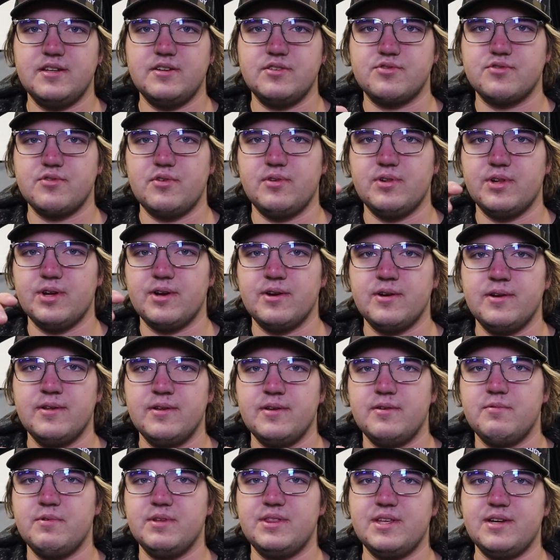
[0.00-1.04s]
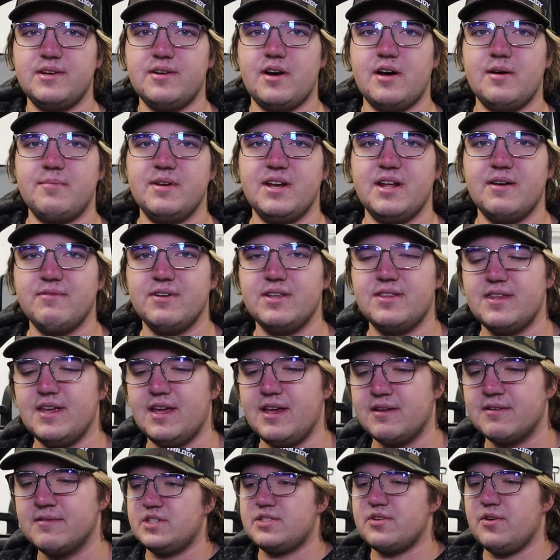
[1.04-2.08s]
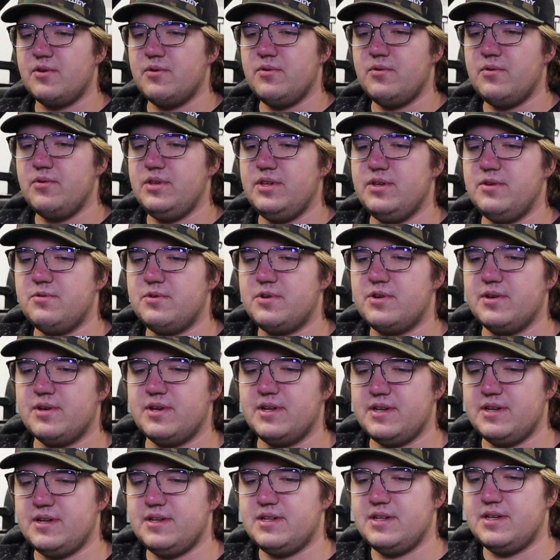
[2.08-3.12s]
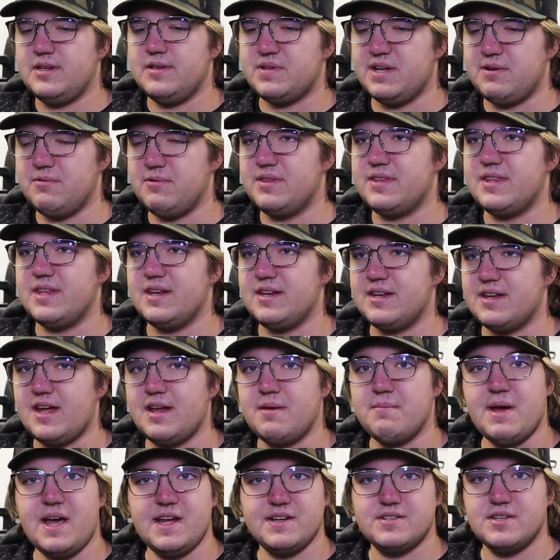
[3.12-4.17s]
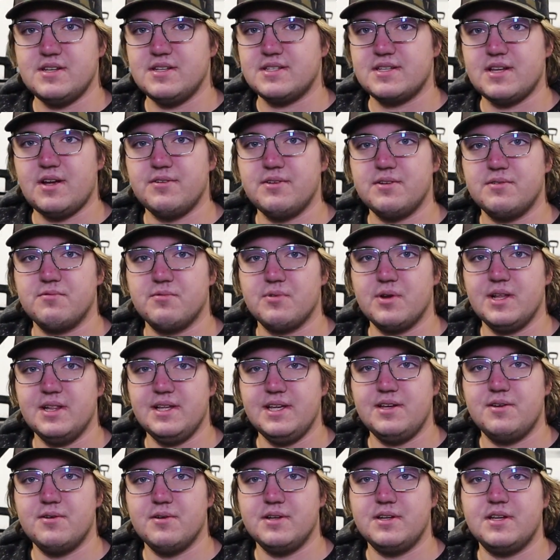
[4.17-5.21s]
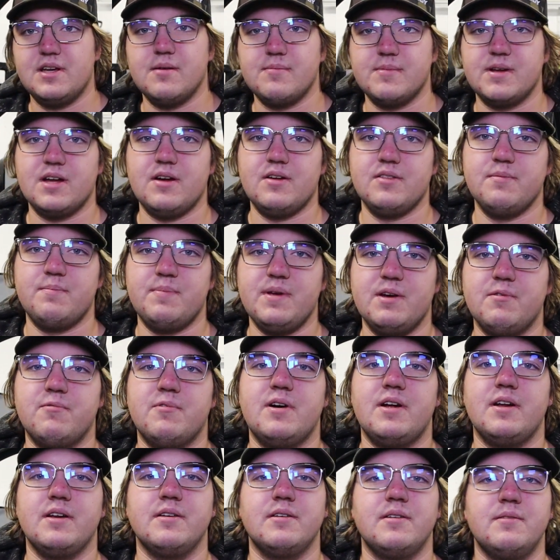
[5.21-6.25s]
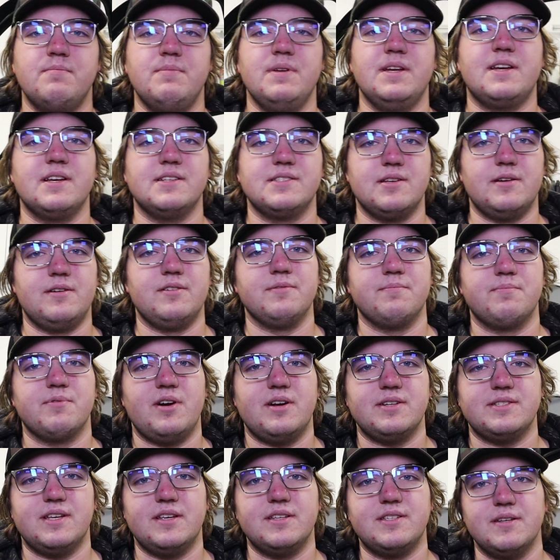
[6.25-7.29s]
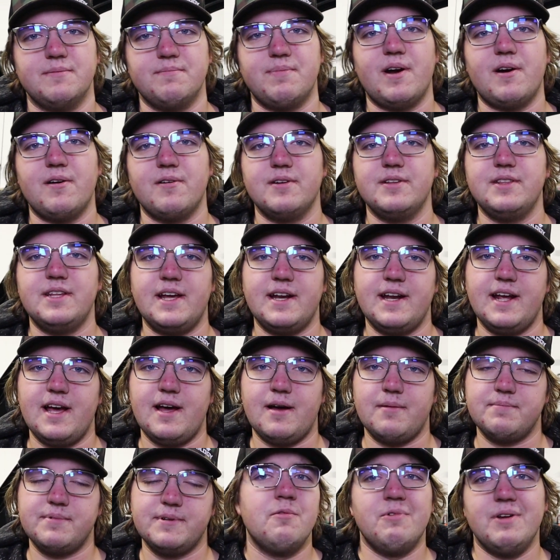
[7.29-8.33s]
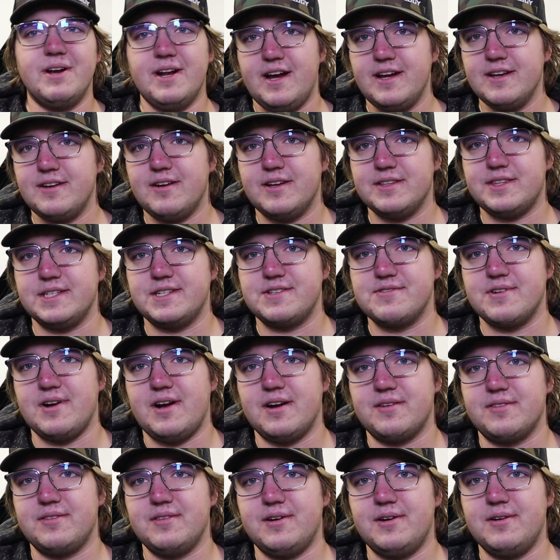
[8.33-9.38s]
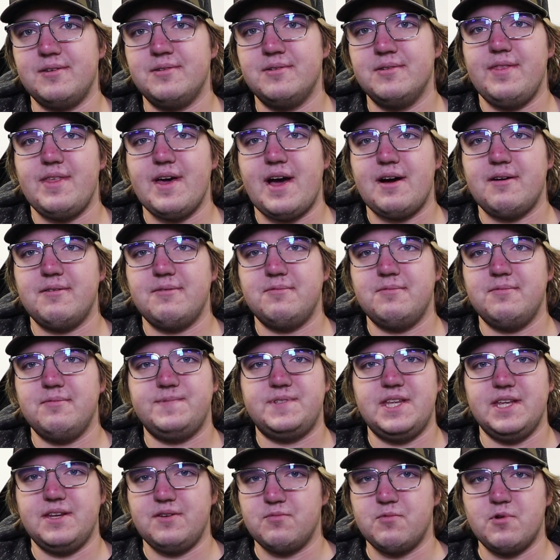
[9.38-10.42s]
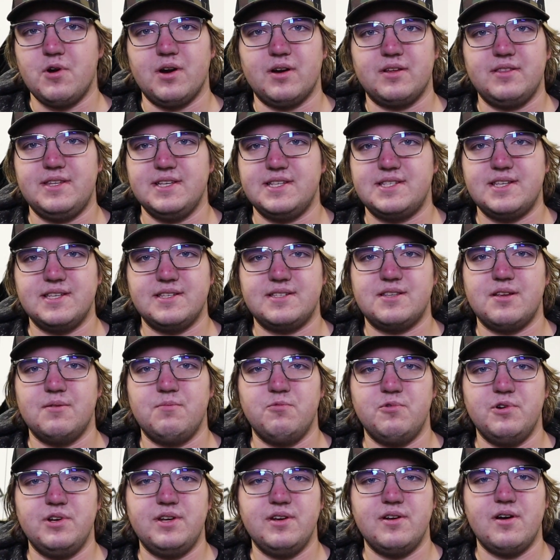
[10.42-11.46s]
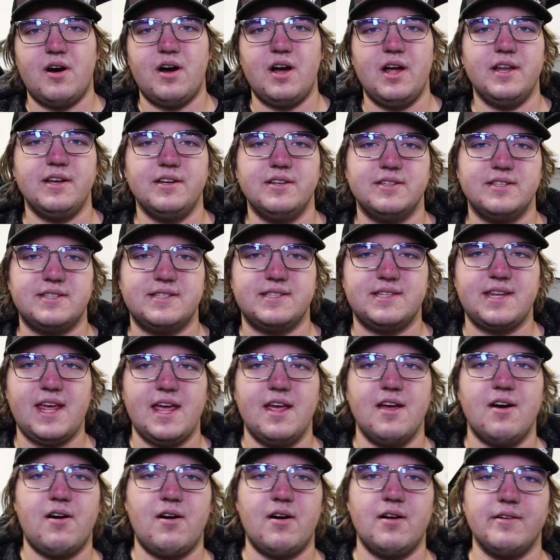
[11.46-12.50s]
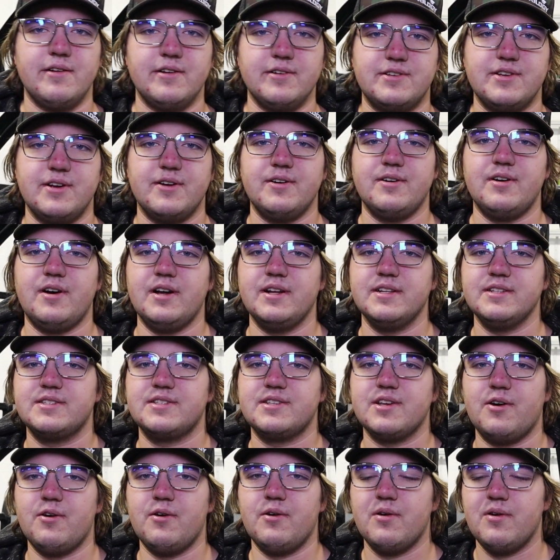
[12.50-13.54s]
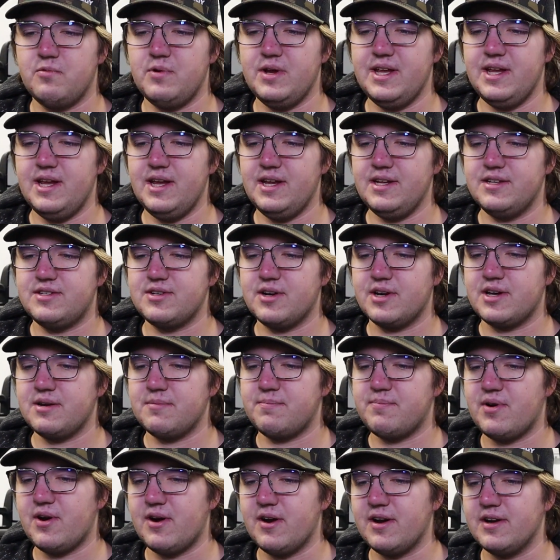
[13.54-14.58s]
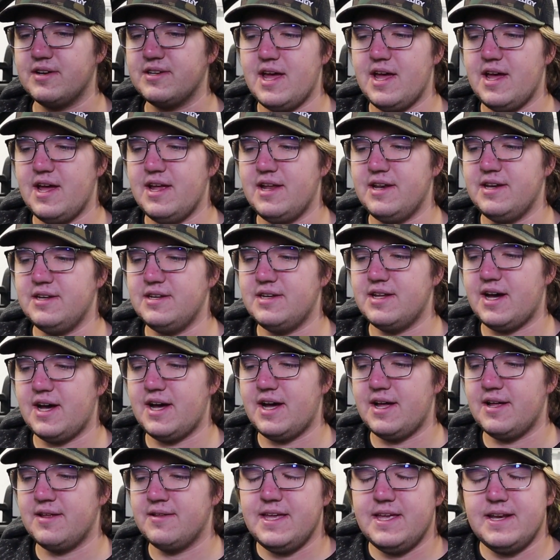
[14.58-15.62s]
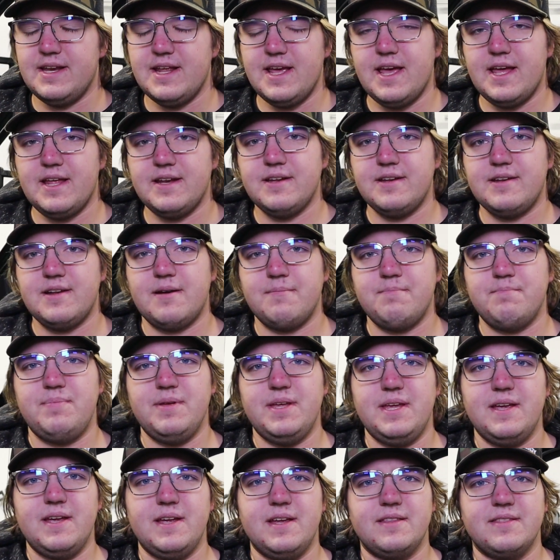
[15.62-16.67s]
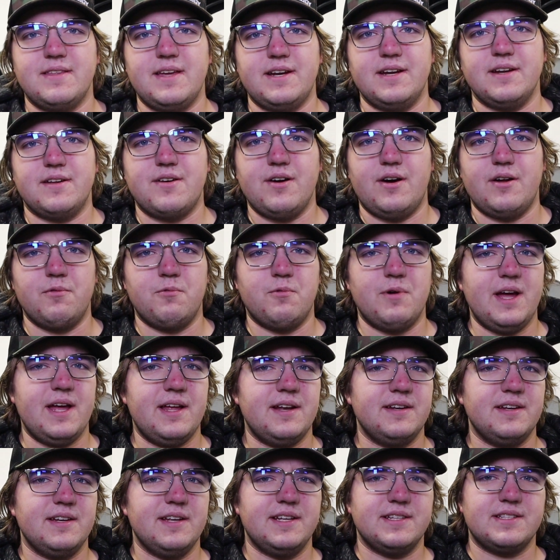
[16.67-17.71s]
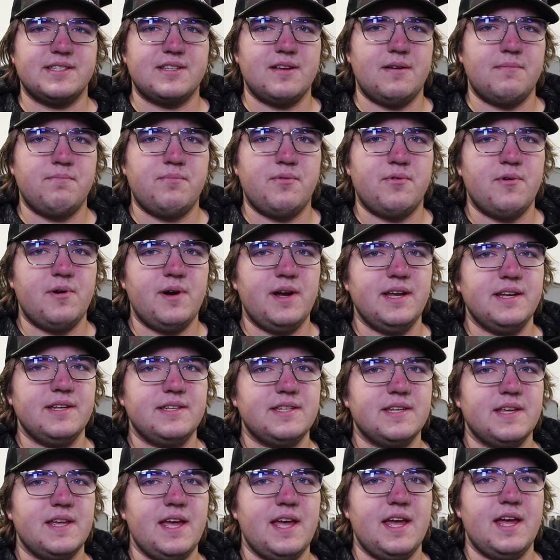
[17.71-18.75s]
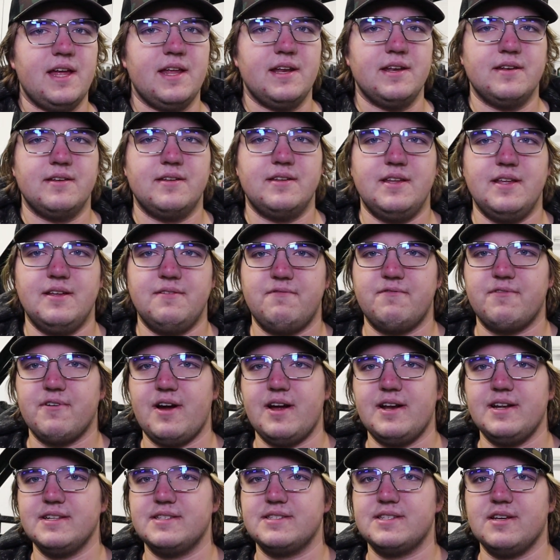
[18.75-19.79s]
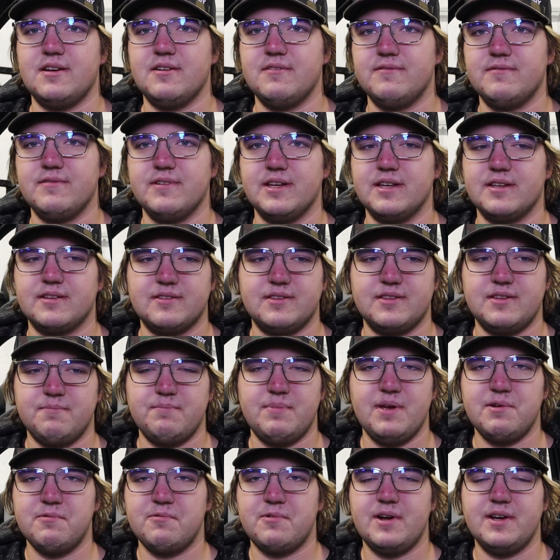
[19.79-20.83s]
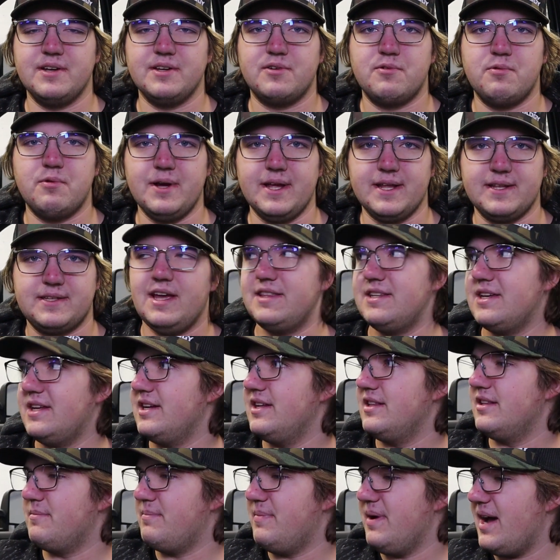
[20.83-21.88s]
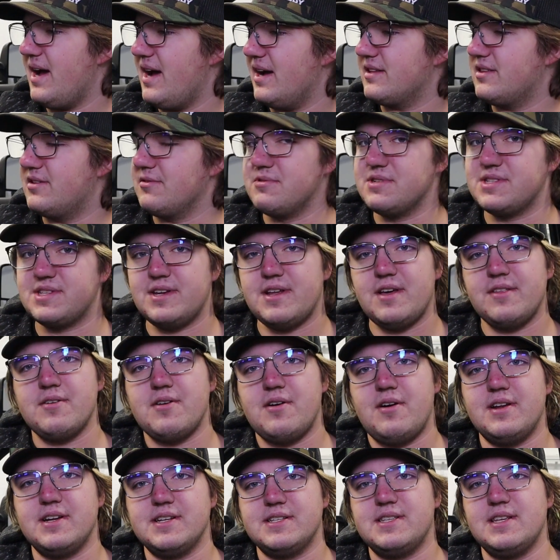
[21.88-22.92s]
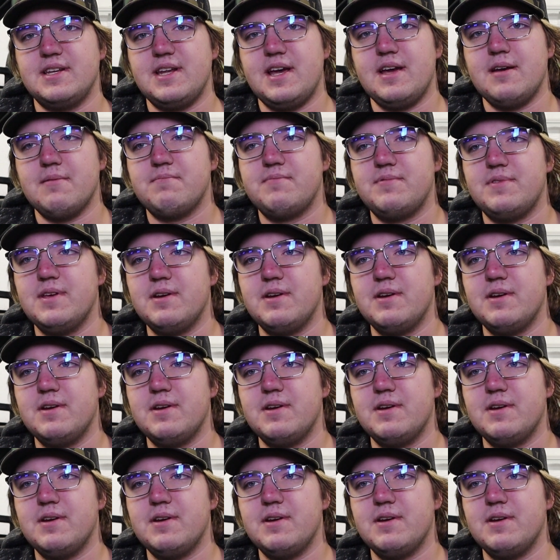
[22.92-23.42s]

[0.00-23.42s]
controller with the knob and everything, so you could play with it, and I imagine it sounded really good coming out of the bit 1 because of all the processing power in that amp. When I got the truck though, that didn't work. The system would not stay on or turn on, so we took it apart, and it ended up being that it got wet at some point and it fried itself. Like, the bit 1 quit. And then in the back there was another Audison amp.